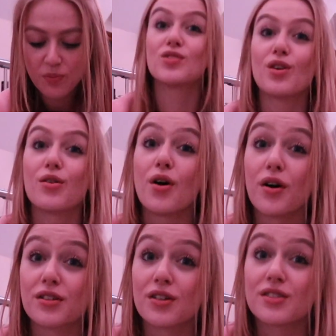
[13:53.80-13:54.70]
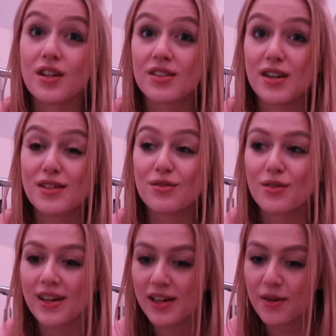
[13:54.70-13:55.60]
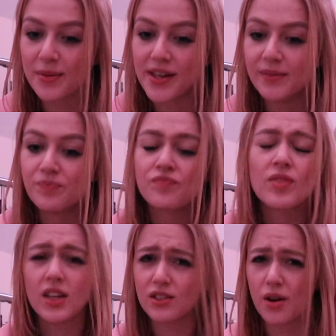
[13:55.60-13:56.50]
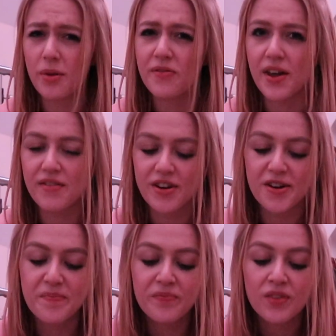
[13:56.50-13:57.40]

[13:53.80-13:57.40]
So the hot dog does taste really good with it. It's not my favorite.